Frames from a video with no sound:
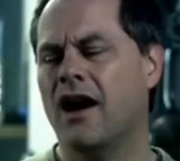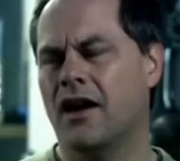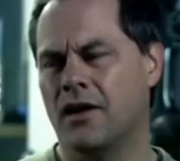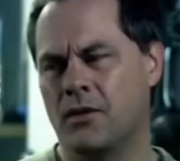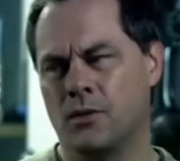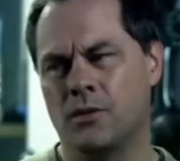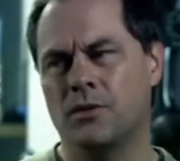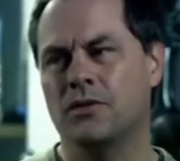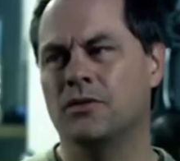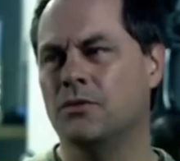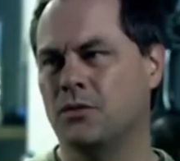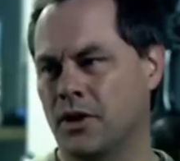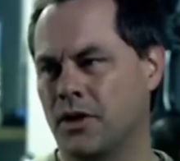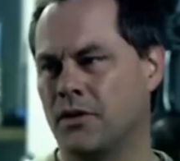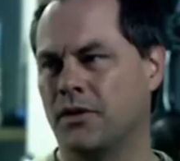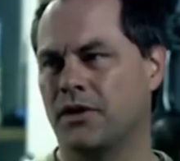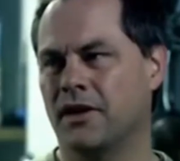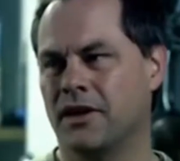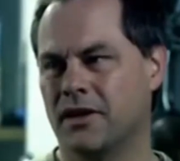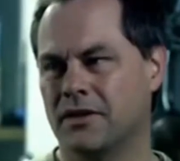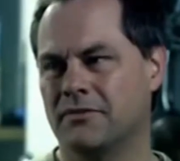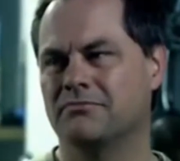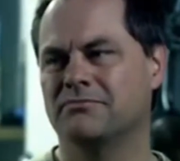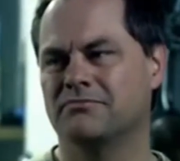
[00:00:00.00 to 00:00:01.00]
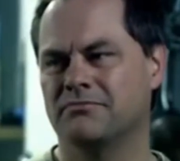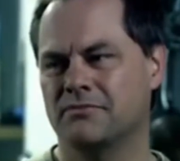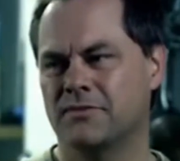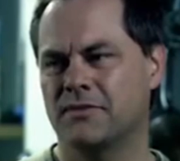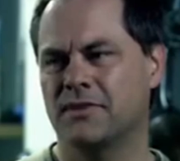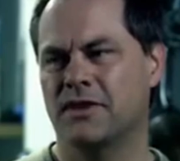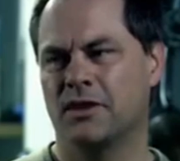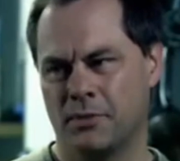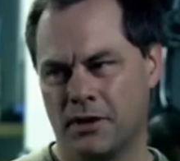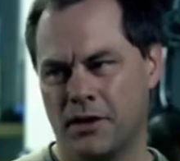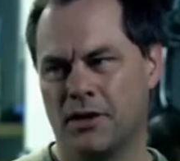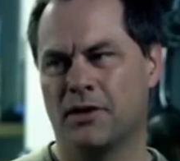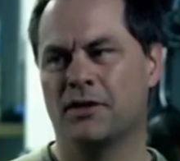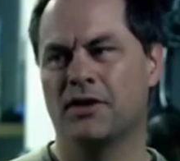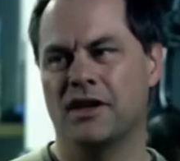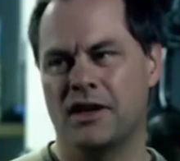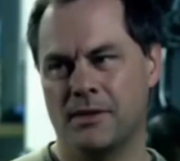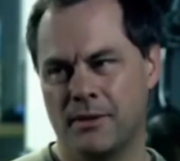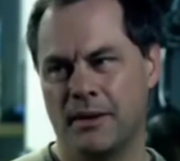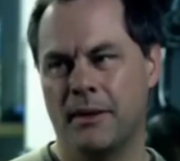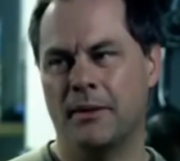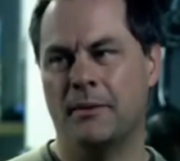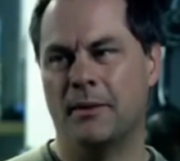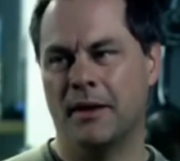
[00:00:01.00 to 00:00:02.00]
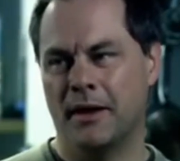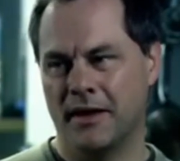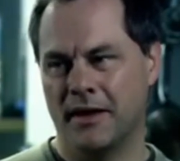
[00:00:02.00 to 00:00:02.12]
I wouldn't worry. It'll be on eBay by